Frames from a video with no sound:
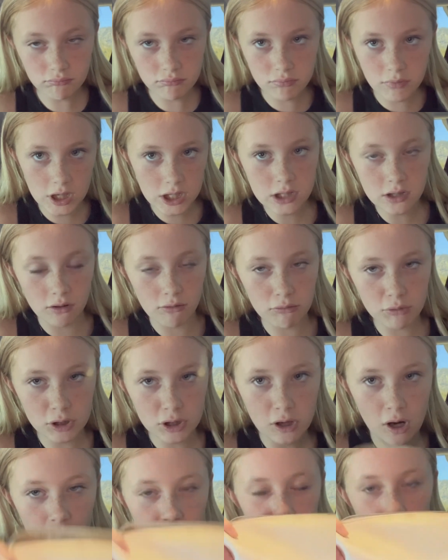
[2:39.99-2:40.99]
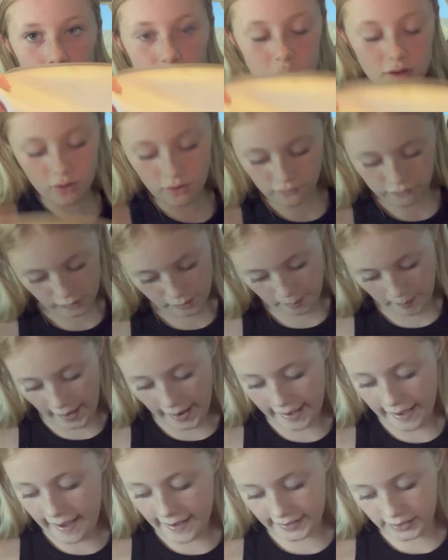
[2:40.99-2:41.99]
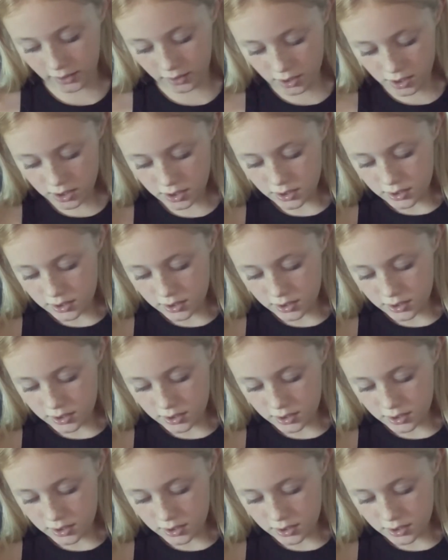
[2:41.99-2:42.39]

This almost got knocked over by air.